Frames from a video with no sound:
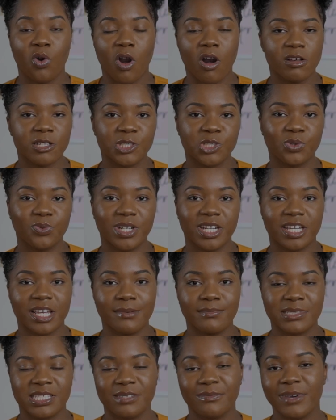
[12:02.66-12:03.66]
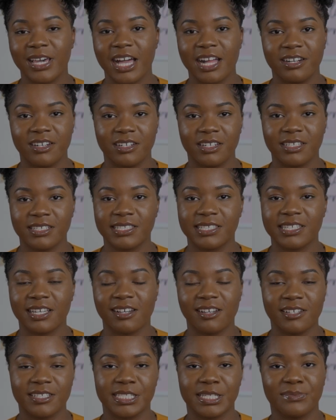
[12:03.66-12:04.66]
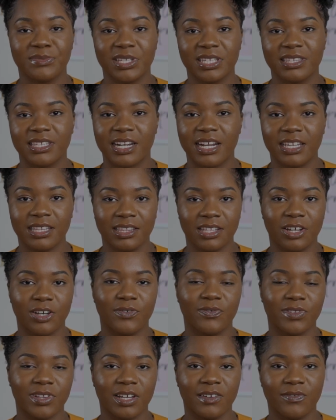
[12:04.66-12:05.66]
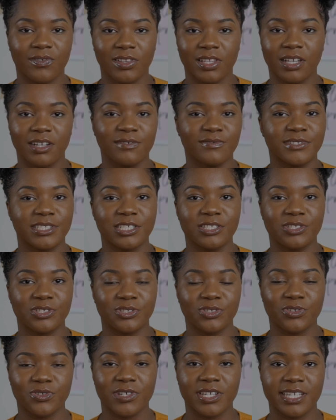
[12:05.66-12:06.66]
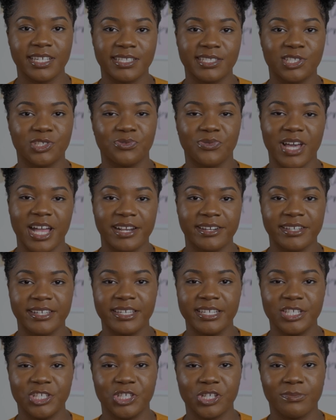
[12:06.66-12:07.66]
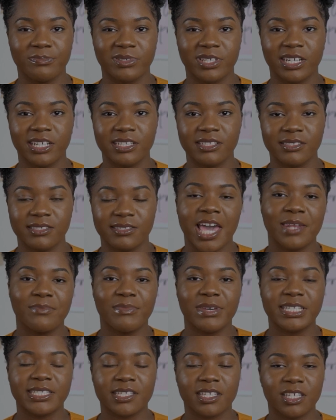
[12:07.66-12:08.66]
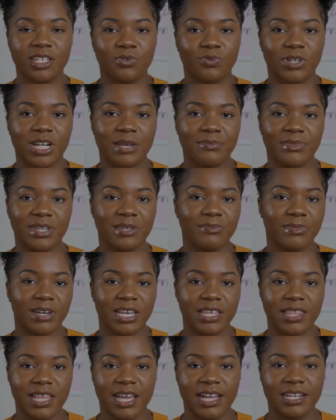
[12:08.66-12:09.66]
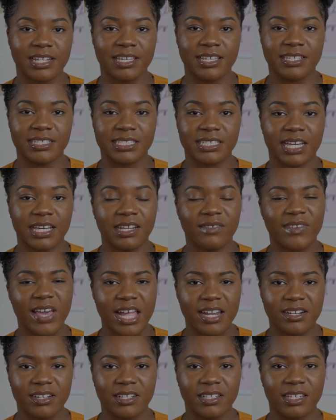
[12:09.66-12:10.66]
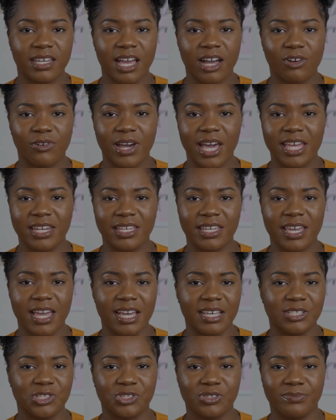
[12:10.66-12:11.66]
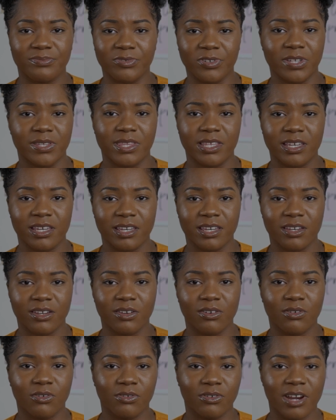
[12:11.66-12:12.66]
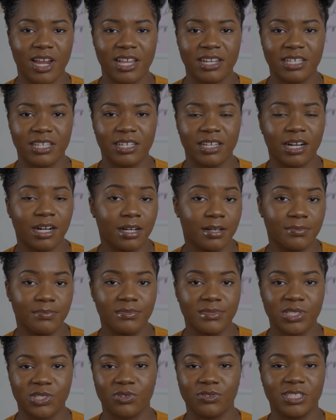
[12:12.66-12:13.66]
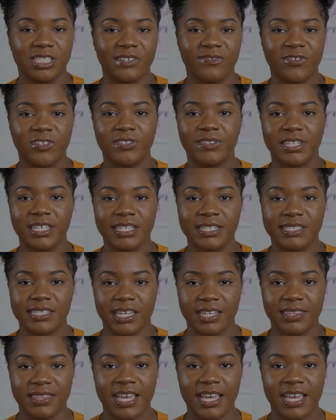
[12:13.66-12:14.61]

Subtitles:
Also, when it comes to my editing style, something that I love to do is to edit in jump cuts. And basically what I mean by that is kind of editing out any extra breathing or any ums or different things like